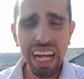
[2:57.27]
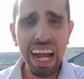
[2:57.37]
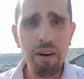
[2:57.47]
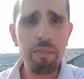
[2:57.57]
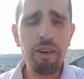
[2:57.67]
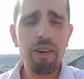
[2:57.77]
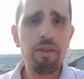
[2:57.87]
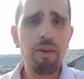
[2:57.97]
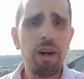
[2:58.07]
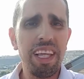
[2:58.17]
Arab
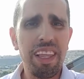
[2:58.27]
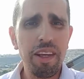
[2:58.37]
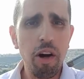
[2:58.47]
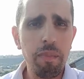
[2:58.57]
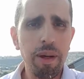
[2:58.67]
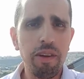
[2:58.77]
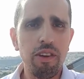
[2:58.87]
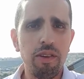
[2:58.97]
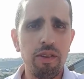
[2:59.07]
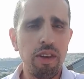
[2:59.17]
Jews, we've got Ethiopian
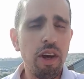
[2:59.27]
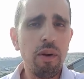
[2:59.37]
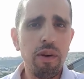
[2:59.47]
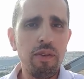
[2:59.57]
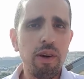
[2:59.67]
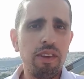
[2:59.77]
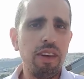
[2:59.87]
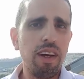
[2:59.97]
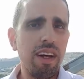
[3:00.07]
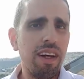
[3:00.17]
Jews, we've got
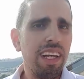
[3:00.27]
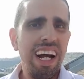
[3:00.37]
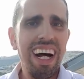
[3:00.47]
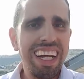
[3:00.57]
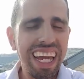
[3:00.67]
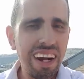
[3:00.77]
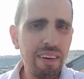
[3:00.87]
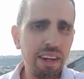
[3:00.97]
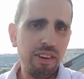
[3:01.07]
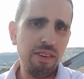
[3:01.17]

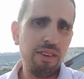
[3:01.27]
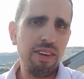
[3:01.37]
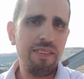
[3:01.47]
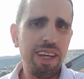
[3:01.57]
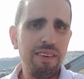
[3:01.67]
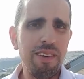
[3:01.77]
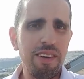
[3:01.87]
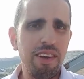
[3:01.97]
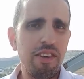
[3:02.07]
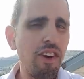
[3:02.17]
Hungarian Jews over here, we've
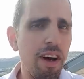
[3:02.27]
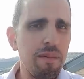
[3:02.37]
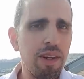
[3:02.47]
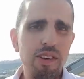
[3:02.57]
got German